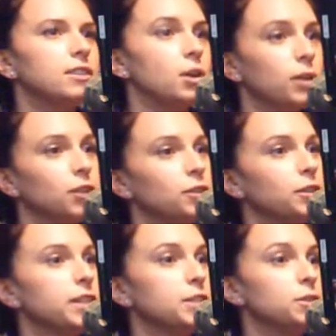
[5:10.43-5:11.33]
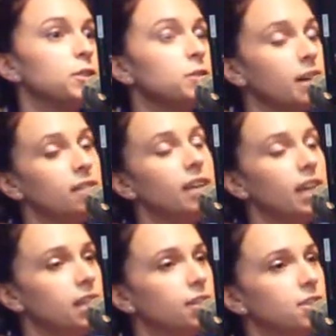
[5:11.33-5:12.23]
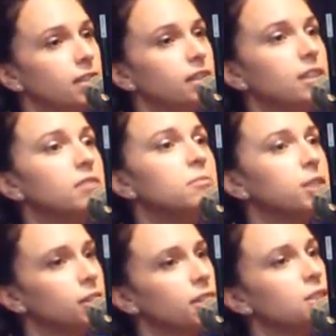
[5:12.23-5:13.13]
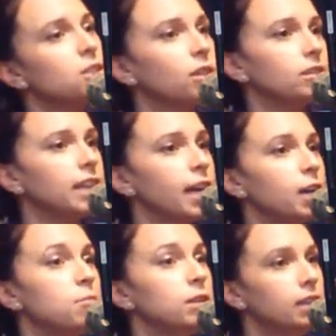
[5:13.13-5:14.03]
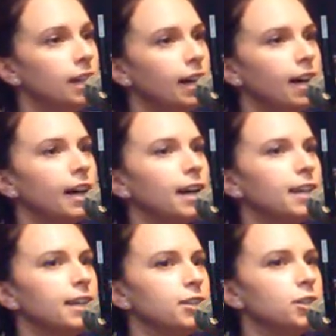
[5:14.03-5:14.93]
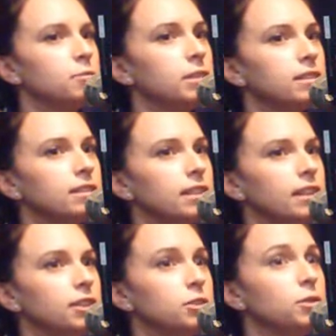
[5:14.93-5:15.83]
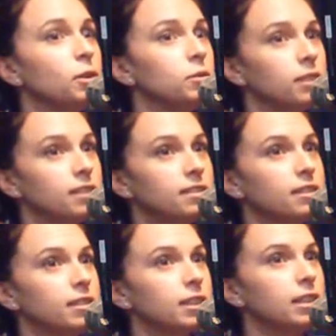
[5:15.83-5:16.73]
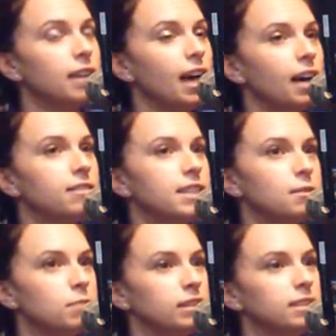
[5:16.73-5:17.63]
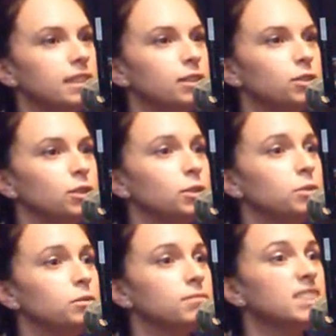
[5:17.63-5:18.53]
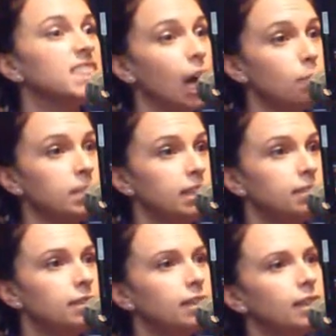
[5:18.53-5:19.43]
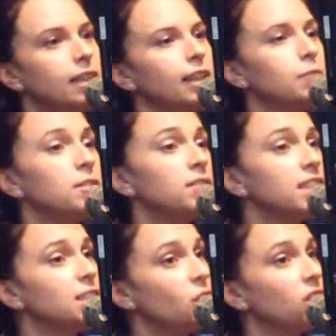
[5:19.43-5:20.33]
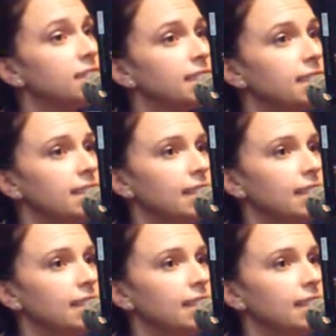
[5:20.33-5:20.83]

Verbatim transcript: knowing you're 32 and you have 8 years to live, but you're going to slowly ebb in your ability, and you don't necessarily have the ability to stop it, it can be very daunting.